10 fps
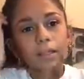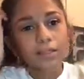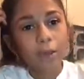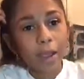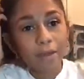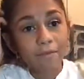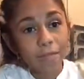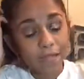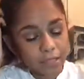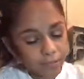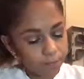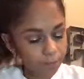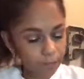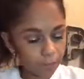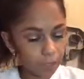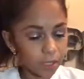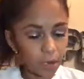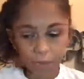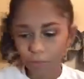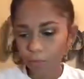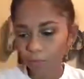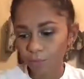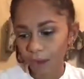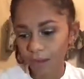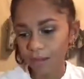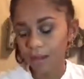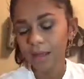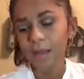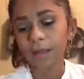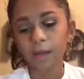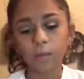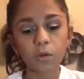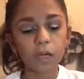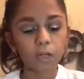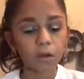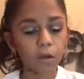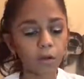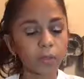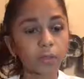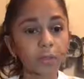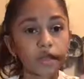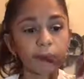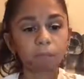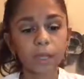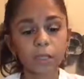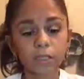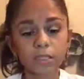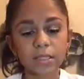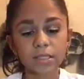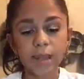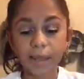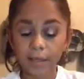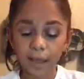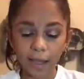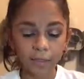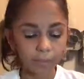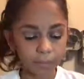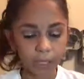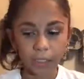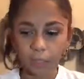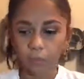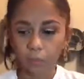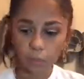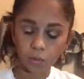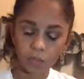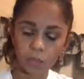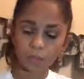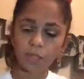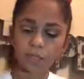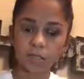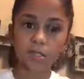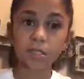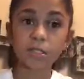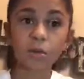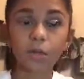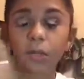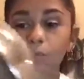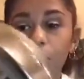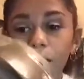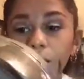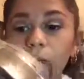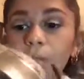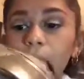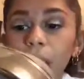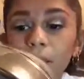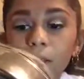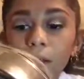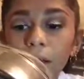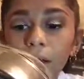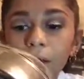so I have this but I'm gonna go in with red and I'm gonna go in with the lip liner this is the NK lip liner of course because this is the only red lip liner I